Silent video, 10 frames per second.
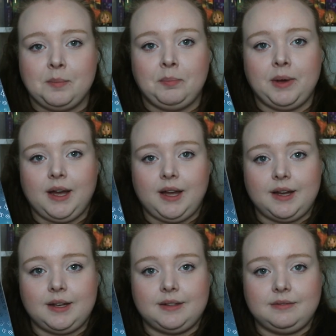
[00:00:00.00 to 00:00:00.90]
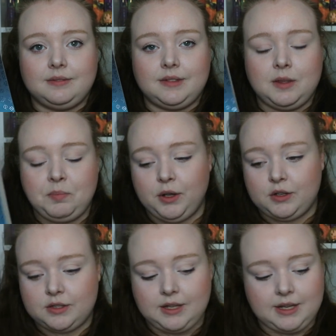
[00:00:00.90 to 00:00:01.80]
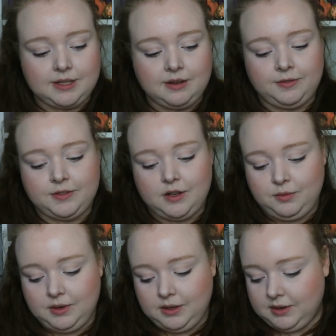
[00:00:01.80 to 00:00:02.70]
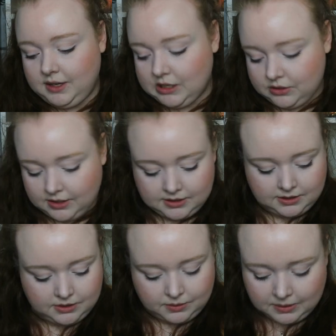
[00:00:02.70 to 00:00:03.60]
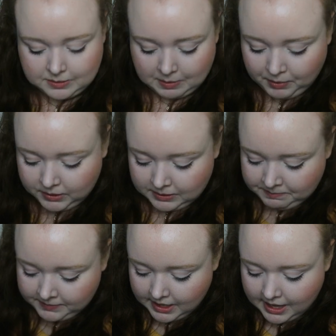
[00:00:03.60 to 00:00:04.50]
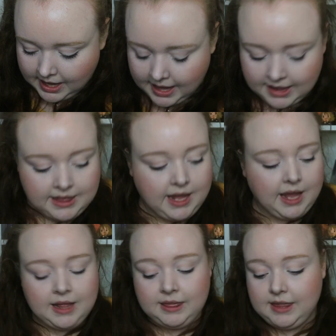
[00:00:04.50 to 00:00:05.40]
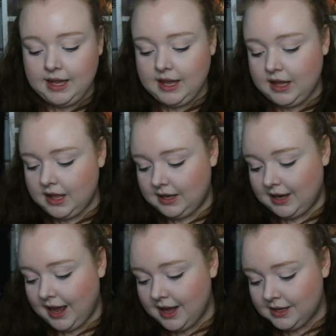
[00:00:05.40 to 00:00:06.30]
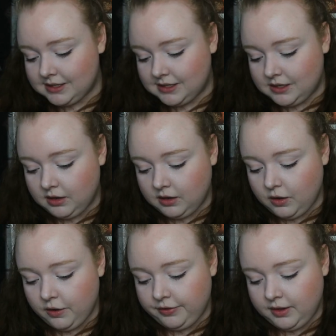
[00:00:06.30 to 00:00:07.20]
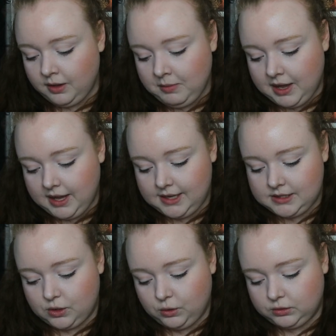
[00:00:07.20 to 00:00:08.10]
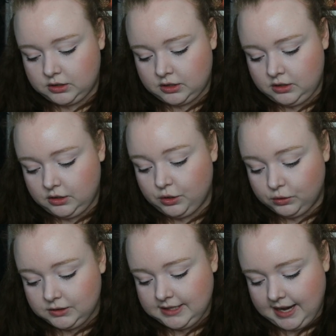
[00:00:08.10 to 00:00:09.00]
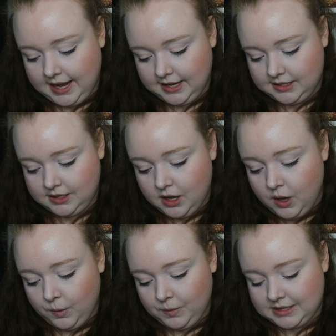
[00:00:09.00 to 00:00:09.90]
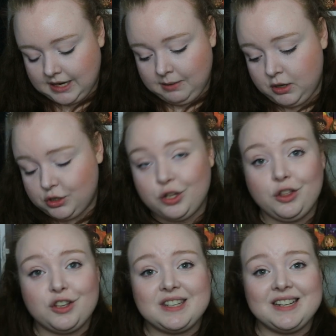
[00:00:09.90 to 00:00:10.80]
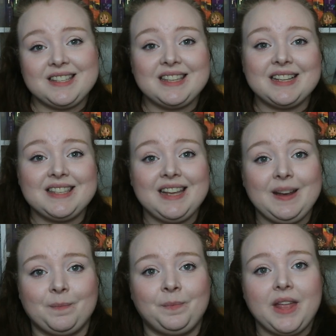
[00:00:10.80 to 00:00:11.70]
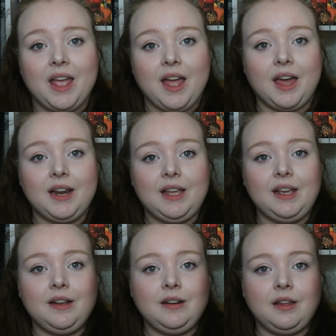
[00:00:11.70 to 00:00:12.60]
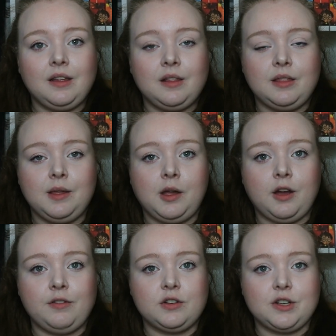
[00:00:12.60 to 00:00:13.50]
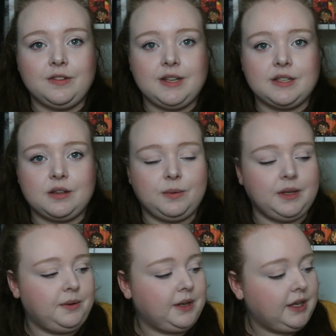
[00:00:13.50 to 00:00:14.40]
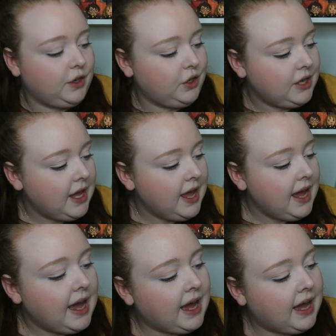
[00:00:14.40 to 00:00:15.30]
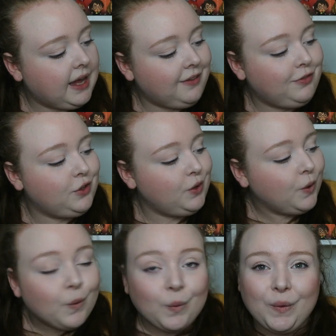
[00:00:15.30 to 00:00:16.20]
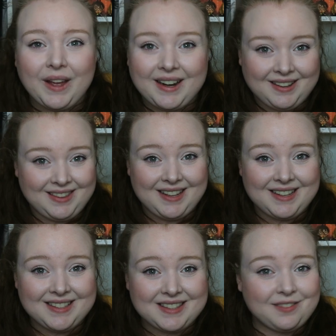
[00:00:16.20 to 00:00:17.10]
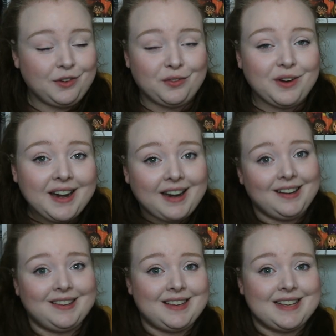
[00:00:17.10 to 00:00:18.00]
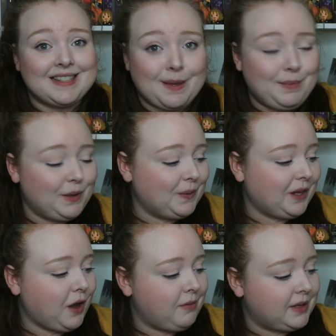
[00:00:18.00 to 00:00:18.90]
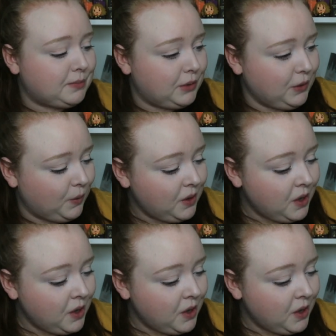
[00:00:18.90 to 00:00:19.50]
But the books itself sound really interesting, so that's why I bought them. And then the last of them is Golden Hand, which came out in 2016. And again, the covers of these are really good. If you know any of these, if you've read any of these, let me know in the comments below.